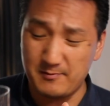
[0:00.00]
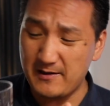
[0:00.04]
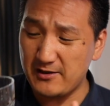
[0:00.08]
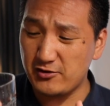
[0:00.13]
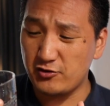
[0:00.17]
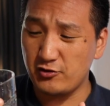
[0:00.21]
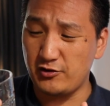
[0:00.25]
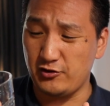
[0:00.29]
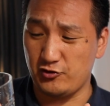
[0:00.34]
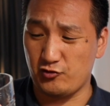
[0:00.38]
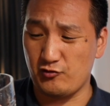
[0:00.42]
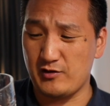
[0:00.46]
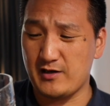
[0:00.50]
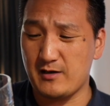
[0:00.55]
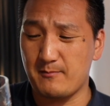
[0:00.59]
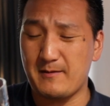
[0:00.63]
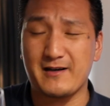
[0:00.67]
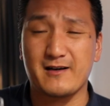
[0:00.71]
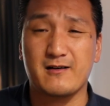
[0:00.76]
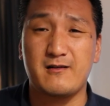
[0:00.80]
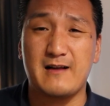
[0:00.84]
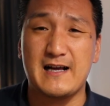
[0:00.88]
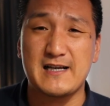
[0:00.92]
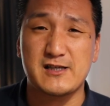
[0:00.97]
Make sure you drink about
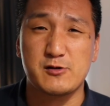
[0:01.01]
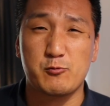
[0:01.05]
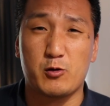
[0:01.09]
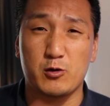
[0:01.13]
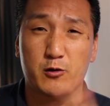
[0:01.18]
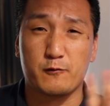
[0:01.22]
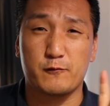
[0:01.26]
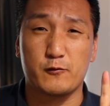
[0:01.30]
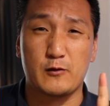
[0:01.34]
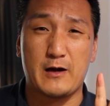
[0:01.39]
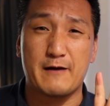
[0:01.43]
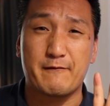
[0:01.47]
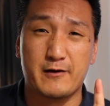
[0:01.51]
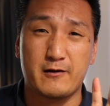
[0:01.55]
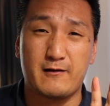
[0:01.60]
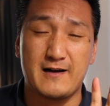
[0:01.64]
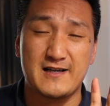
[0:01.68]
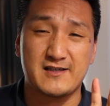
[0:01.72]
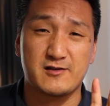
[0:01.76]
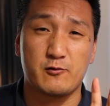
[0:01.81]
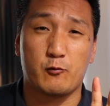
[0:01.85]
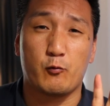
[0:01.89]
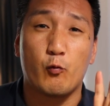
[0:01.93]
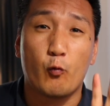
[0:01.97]
a glass of water for every
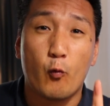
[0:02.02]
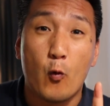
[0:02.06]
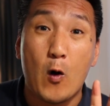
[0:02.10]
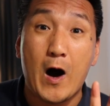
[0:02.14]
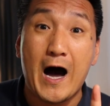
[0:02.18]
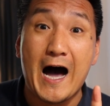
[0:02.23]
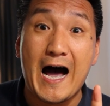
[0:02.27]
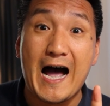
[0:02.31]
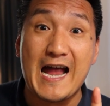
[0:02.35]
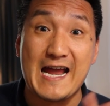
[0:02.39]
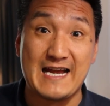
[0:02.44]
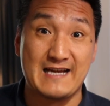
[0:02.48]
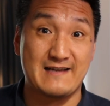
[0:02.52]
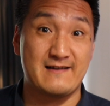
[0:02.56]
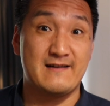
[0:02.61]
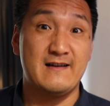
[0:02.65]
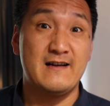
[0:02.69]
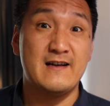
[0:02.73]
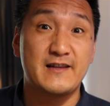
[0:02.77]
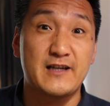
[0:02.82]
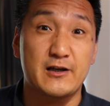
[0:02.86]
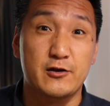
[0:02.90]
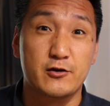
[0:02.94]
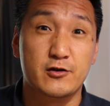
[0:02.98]
glass of wine
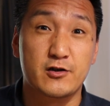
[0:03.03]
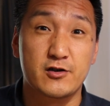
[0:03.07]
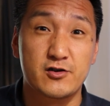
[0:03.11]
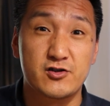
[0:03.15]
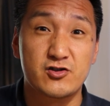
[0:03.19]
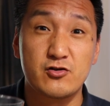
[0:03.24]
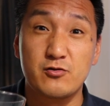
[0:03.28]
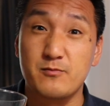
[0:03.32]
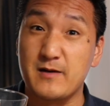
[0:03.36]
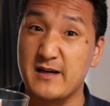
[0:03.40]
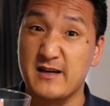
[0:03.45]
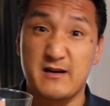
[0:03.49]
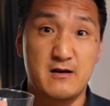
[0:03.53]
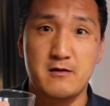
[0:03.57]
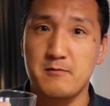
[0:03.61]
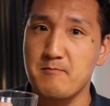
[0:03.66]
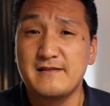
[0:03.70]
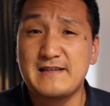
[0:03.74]
that you're consuming.